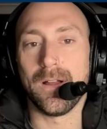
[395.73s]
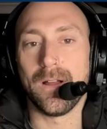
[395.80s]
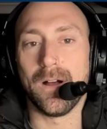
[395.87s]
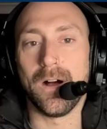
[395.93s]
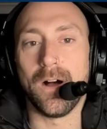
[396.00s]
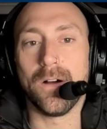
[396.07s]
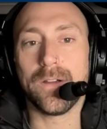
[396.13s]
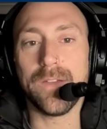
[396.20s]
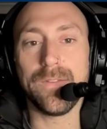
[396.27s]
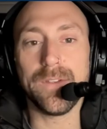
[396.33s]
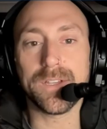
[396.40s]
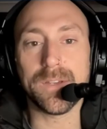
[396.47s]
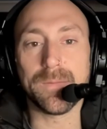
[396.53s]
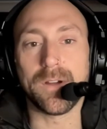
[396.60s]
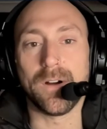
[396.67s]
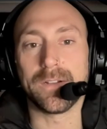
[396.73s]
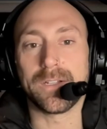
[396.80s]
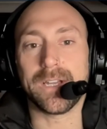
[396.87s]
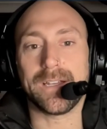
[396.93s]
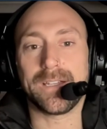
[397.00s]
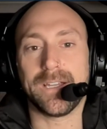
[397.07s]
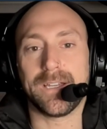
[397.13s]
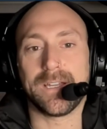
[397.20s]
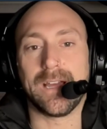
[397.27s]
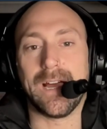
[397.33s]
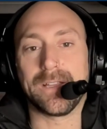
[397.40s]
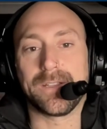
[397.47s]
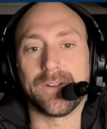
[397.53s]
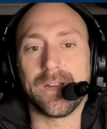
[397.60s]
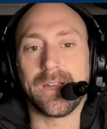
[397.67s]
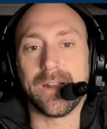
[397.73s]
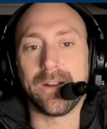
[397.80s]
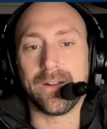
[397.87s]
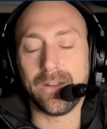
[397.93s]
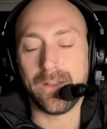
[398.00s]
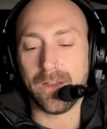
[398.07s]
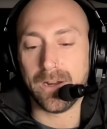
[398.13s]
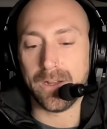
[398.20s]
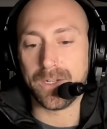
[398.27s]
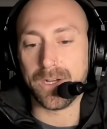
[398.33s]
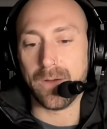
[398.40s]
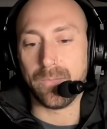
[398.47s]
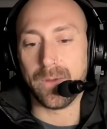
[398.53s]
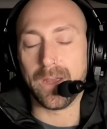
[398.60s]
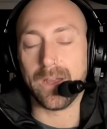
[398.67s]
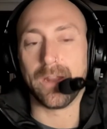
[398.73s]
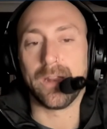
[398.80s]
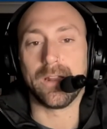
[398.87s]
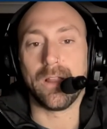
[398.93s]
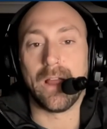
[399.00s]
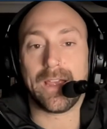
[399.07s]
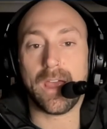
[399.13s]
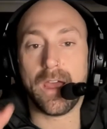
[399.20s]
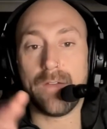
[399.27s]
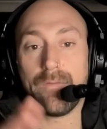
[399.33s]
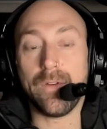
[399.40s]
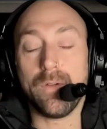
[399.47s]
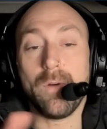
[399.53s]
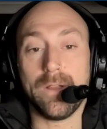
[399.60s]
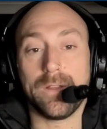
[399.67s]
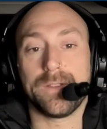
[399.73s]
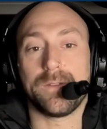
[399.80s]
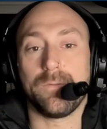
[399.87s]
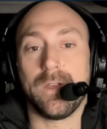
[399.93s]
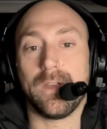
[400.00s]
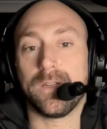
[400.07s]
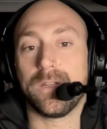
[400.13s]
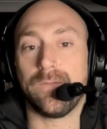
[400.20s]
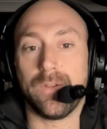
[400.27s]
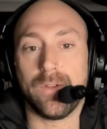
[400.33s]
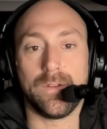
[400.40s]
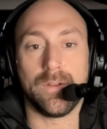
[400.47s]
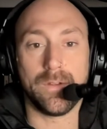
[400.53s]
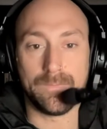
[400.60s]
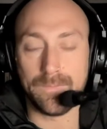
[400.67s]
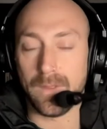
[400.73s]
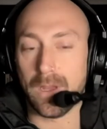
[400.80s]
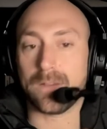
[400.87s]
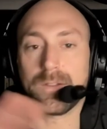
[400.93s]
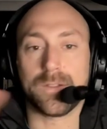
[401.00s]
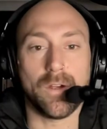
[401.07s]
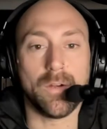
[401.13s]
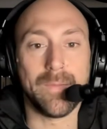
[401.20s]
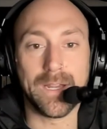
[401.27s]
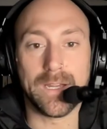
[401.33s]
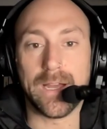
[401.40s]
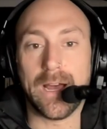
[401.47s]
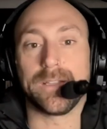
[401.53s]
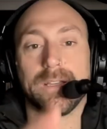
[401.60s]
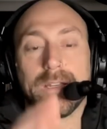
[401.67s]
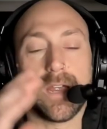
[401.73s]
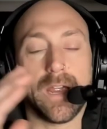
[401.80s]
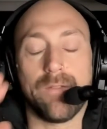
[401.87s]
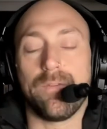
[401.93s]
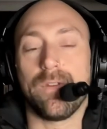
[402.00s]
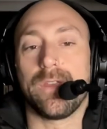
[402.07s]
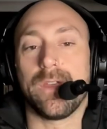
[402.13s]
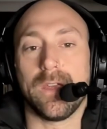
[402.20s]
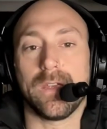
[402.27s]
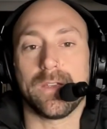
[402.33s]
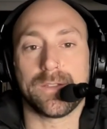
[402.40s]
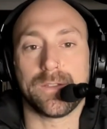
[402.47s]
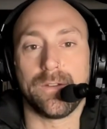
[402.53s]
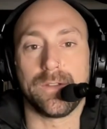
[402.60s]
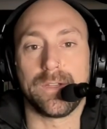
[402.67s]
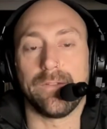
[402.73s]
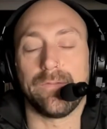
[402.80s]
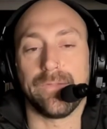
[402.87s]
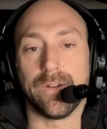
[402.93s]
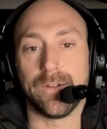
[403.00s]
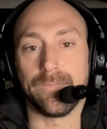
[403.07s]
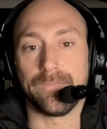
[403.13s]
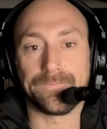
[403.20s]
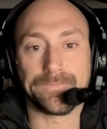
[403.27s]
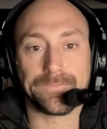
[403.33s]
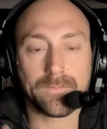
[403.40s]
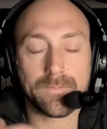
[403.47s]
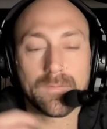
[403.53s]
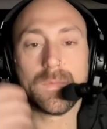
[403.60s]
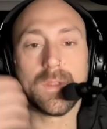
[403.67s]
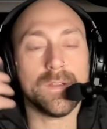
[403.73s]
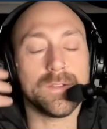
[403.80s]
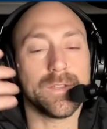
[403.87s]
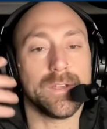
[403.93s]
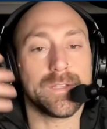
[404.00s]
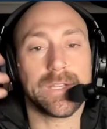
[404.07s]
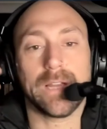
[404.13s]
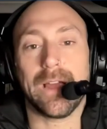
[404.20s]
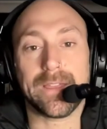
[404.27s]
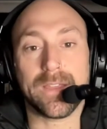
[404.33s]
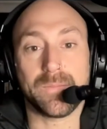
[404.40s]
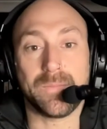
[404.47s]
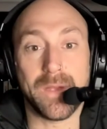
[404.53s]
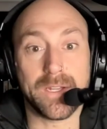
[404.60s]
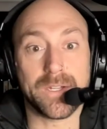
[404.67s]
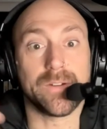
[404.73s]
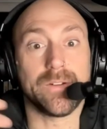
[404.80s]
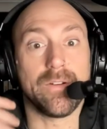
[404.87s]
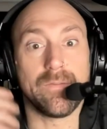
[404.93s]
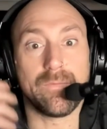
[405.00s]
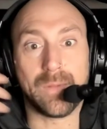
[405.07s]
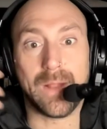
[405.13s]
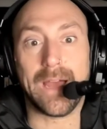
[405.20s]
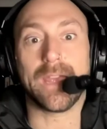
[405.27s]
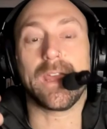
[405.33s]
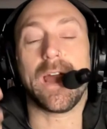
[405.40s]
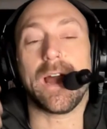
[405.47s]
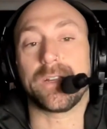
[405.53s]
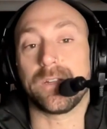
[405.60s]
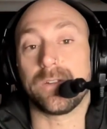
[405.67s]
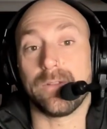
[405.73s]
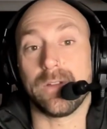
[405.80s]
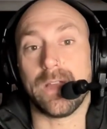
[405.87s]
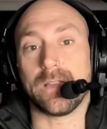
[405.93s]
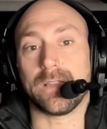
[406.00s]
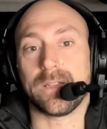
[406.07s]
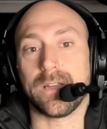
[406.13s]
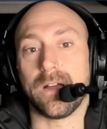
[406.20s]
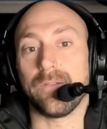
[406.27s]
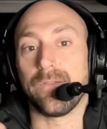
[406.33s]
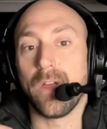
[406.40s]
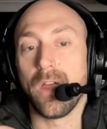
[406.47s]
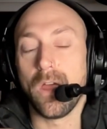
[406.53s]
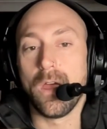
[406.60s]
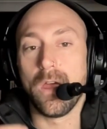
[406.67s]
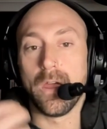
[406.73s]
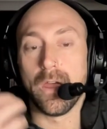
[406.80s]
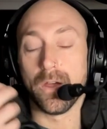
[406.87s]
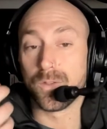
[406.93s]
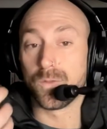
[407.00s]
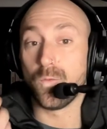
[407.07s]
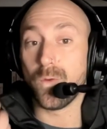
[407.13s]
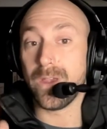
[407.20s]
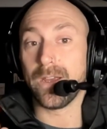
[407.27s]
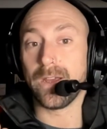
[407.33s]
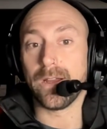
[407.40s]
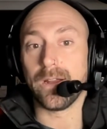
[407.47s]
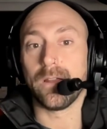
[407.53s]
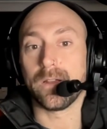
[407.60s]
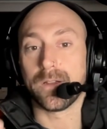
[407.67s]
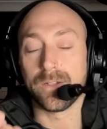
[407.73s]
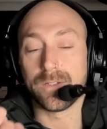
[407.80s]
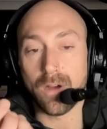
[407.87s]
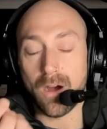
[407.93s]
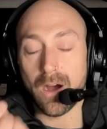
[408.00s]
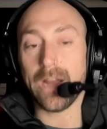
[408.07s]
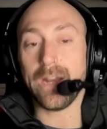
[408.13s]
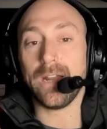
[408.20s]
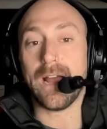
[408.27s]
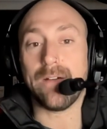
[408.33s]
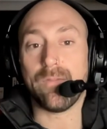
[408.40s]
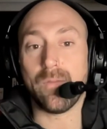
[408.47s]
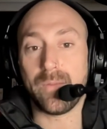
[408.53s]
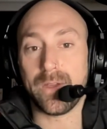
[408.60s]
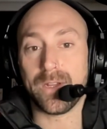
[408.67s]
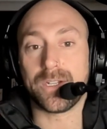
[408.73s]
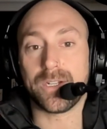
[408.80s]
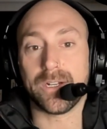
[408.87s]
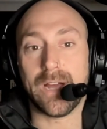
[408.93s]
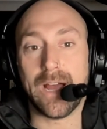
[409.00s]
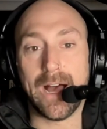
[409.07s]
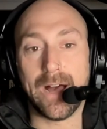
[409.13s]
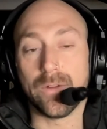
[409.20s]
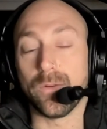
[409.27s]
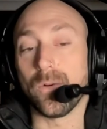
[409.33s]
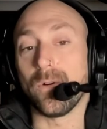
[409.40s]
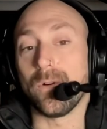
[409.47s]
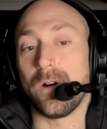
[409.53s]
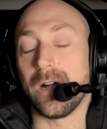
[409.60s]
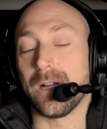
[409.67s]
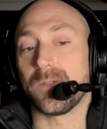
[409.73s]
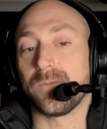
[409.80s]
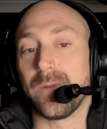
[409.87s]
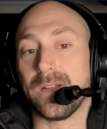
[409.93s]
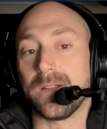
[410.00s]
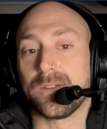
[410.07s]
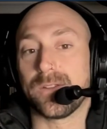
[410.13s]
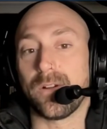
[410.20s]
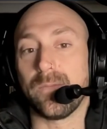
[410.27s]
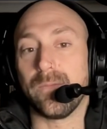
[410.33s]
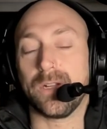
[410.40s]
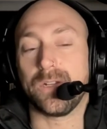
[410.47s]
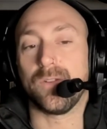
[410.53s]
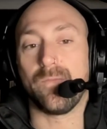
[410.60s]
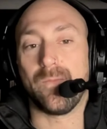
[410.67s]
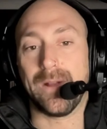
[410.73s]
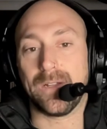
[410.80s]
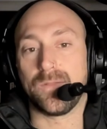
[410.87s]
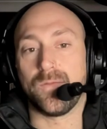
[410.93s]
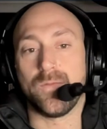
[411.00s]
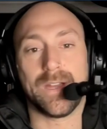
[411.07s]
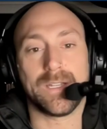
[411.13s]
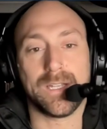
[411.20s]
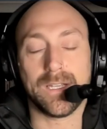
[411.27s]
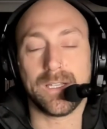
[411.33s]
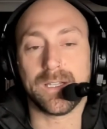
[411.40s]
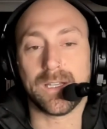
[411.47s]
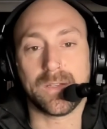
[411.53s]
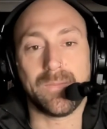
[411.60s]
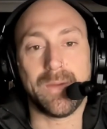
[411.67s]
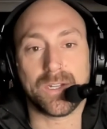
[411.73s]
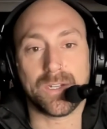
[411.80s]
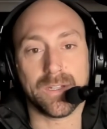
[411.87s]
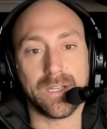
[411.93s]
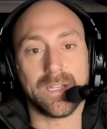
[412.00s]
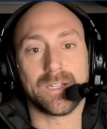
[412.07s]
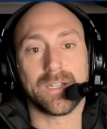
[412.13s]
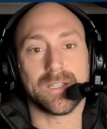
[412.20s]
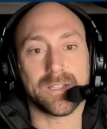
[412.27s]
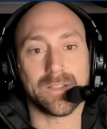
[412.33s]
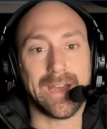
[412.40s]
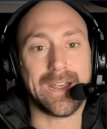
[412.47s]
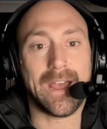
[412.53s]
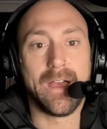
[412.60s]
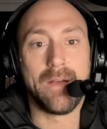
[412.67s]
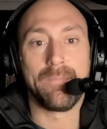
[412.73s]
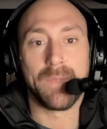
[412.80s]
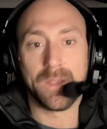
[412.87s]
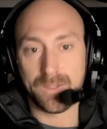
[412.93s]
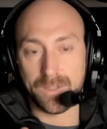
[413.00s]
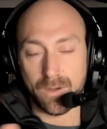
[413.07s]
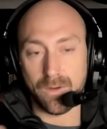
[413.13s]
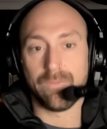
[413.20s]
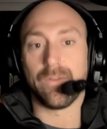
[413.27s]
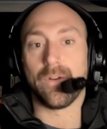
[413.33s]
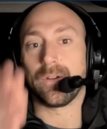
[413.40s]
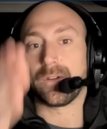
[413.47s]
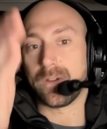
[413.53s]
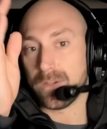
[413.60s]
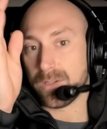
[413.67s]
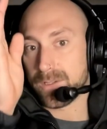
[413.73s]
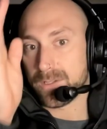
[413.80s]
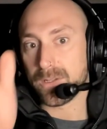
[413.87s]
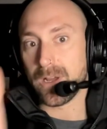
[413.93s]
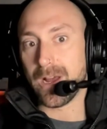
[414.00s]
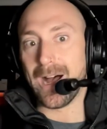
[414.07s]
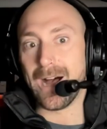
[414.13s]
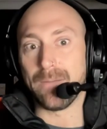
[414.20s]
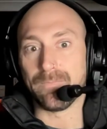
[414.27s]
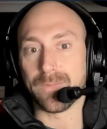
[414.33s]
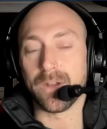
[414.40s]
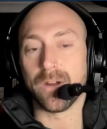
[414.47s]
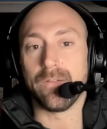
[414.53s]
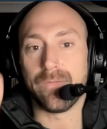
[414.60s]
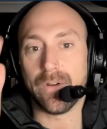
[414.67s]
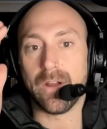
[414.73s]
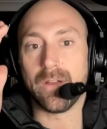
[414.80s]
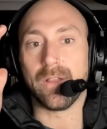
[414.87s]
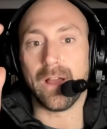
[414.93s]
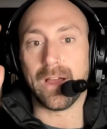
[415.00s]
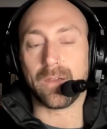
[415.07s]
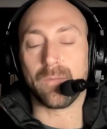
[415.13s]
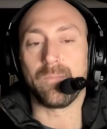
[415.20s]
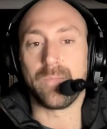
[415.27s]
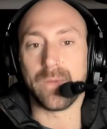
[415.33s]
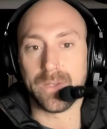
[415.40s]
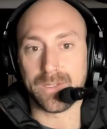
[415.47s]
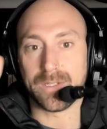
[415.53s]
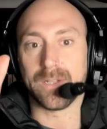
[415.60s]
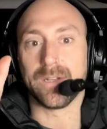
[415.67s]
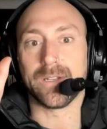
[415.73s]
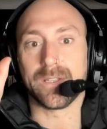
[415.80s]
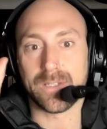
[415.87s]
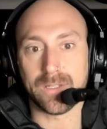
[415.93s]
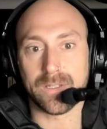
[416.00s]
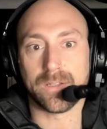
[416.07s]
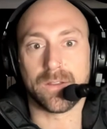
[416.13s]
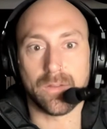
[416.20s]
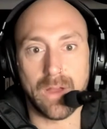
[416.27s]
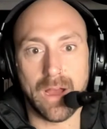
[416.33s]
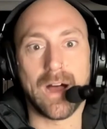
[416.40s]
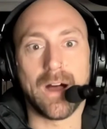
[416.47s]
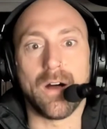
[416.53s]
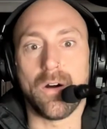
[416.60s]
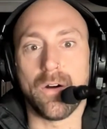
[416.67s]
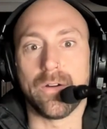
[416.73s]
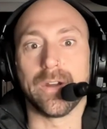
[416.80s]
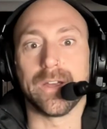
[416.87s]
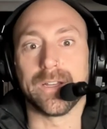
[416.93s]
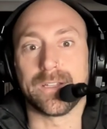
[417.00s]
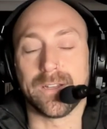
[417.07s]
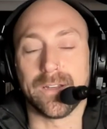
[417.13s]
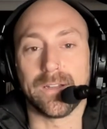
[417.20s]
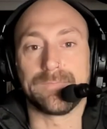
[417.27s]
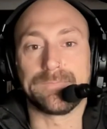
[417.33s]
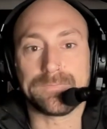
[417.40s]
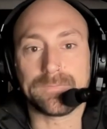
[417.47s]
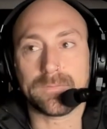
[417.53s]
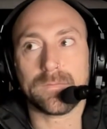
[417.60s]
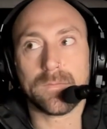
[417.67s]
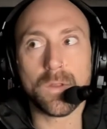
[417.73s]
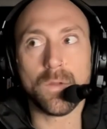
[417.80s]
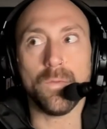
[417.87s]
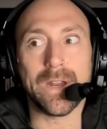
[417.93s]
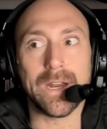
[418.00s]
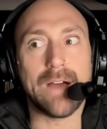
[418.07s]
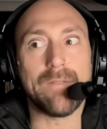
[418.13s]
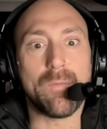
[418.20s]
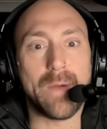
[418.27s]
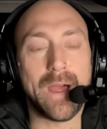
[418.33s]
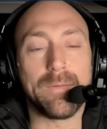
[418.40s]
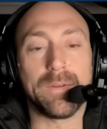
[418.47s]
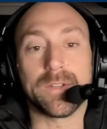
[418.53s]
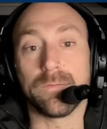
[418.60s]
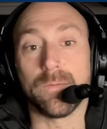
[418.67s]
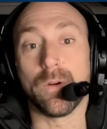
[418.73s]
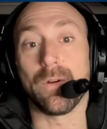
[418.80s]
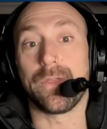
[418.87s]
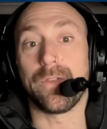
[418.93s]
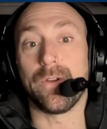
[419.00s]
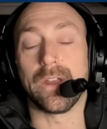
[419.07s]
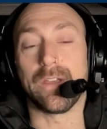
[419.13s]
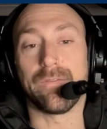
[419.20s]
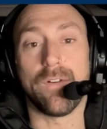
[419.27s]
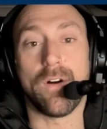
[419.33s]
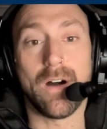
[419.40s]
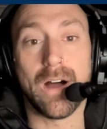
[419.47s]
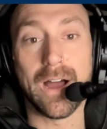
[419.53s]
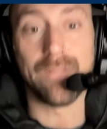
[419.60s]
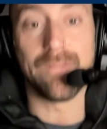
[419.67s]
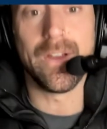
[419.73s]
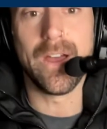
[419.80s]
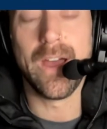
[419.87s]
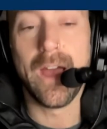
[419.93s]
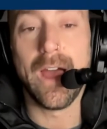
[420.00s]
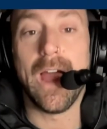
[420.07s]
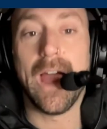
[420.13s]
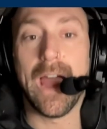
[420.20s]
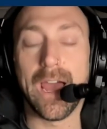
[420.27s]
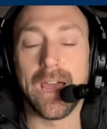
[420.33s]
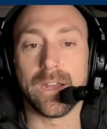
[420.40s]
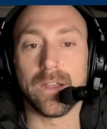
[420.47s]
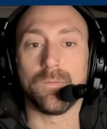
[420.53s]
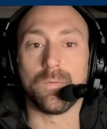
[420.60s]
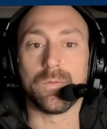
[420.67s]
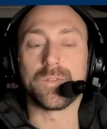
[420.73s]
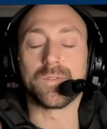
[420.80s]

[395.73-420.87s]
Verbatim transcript: I'll give you some context into that. Sorry, Ken, I know you're going to jump in. Like everyone, so we interview like so many dads and everything is so different. So you said like this picture of playing catch and doing that stuff. It was weird because I didn't have a picture at all. I spent so much of my twenties, especially just like self-focused, um, you know, very like business uh, oriented. We didn't have a baby till we were thirty-five. And it was